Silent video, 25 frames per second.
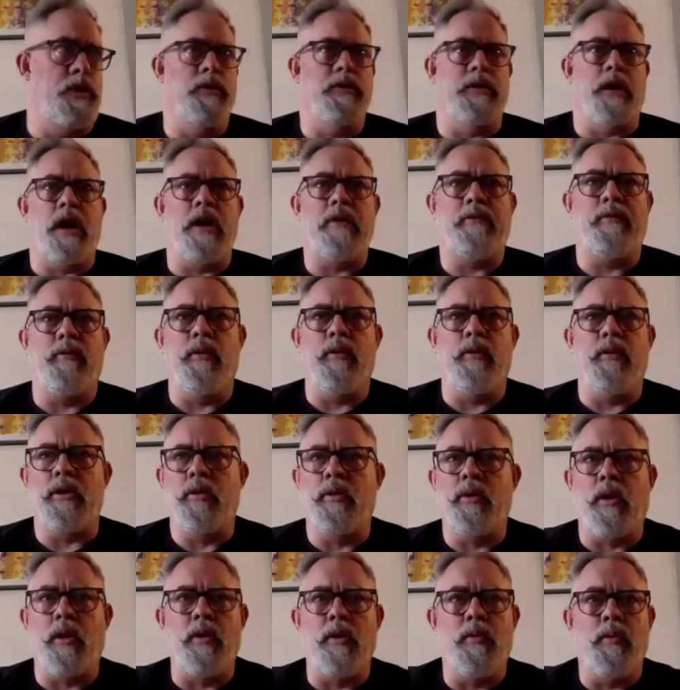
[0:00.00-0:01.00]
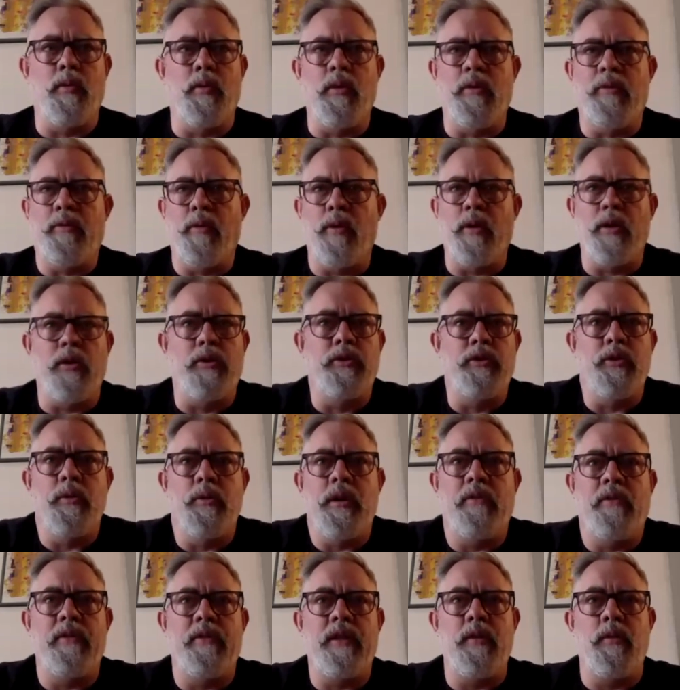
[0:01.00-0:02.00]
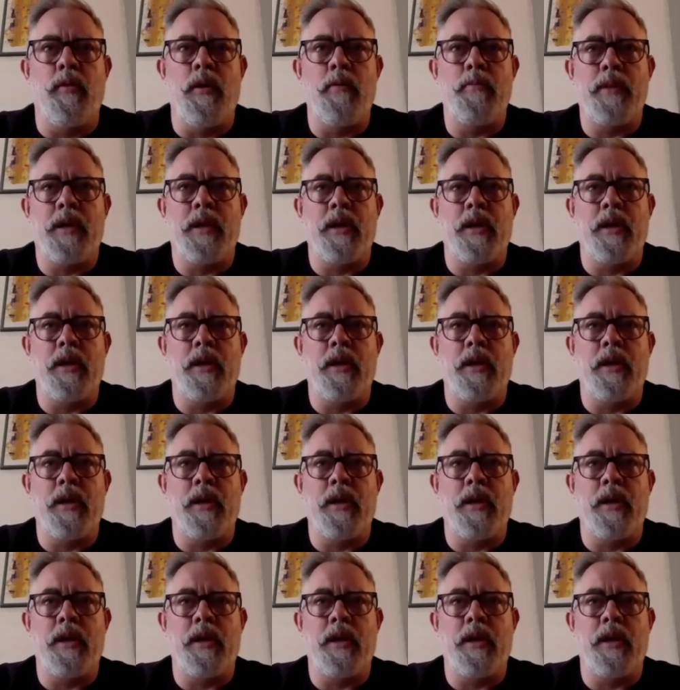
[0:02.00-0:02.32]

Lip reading: die for, you'll go to war for, you'll do whatever they want